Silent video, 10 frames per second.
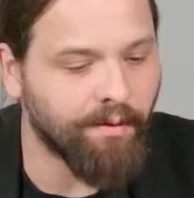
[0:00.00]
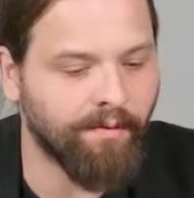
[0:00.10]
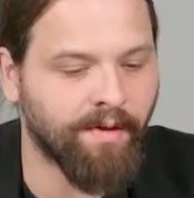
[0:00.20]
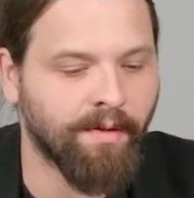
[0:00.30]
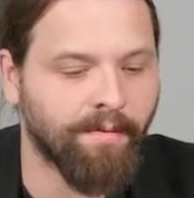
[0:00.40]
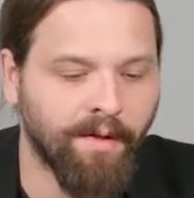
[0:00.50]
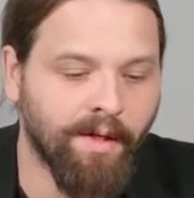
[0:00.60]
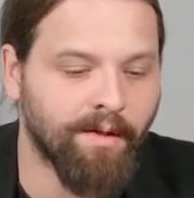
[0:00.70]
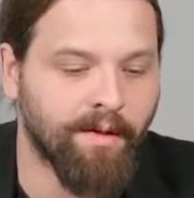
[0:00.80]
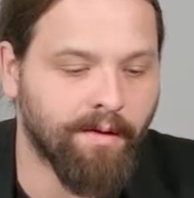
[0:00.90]
with the
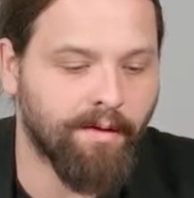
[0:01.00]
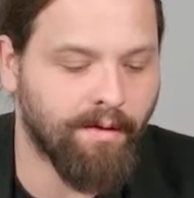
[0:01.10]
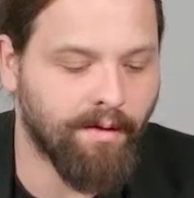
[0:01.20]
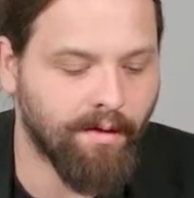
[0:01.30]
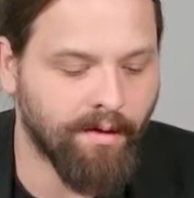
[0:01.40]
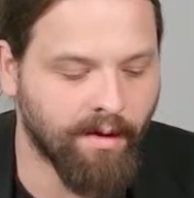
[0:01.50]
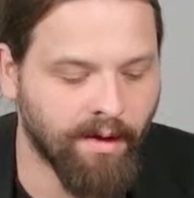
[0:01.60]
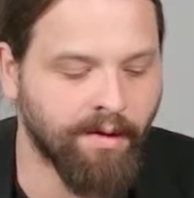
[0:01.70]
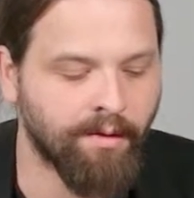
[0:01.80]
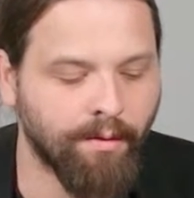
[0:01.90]
thing that
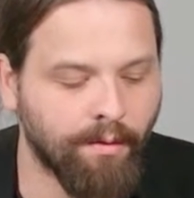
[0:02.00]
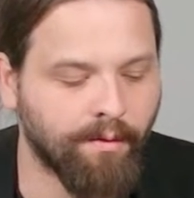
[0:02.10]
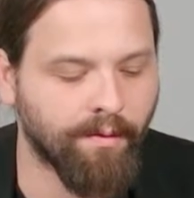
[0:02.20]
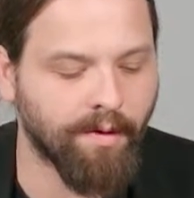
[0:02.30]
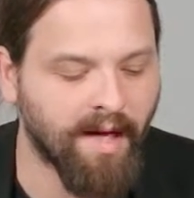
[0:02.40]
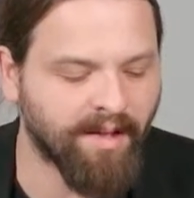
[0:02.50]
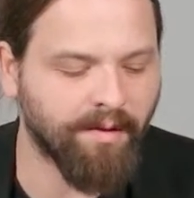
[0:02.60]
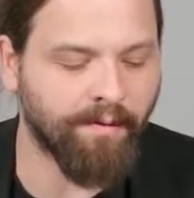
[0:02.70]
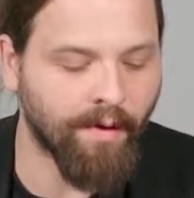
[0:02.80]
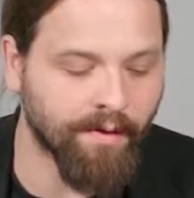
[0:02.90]
I tend to look at
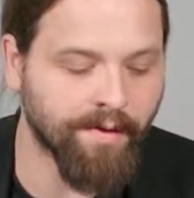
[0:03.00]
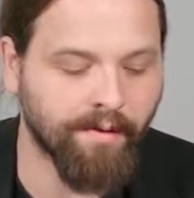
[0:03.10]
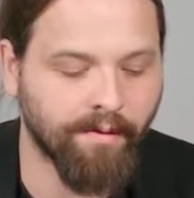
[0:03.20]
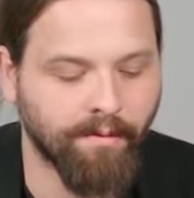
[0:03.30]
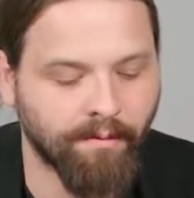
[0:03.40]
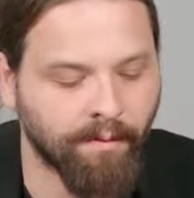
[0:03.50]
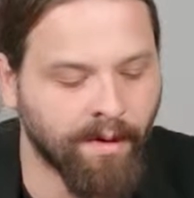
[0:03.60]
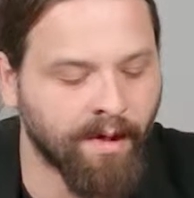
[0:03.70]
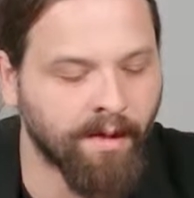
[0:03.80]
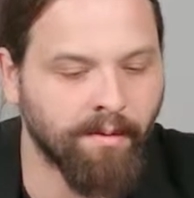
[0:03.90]
first
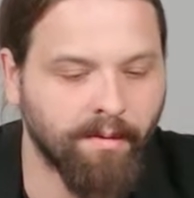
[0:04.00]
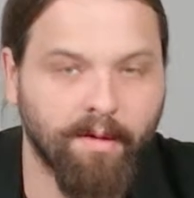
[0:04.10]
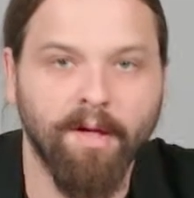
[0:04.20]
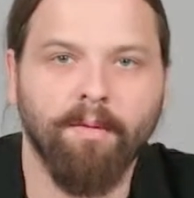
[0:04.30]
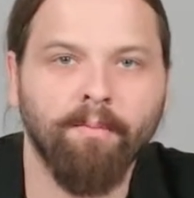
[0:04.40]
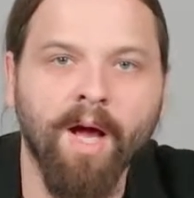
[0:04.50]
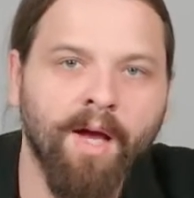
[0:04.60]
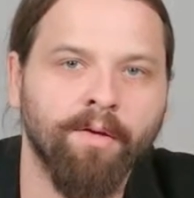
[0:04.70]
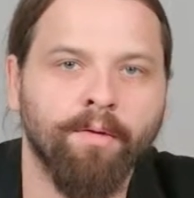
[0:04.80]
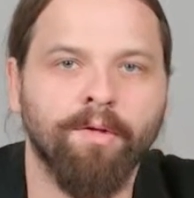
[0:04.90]
when I
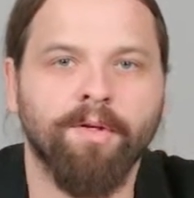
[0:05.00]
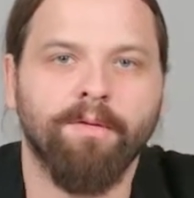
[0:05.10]
buy or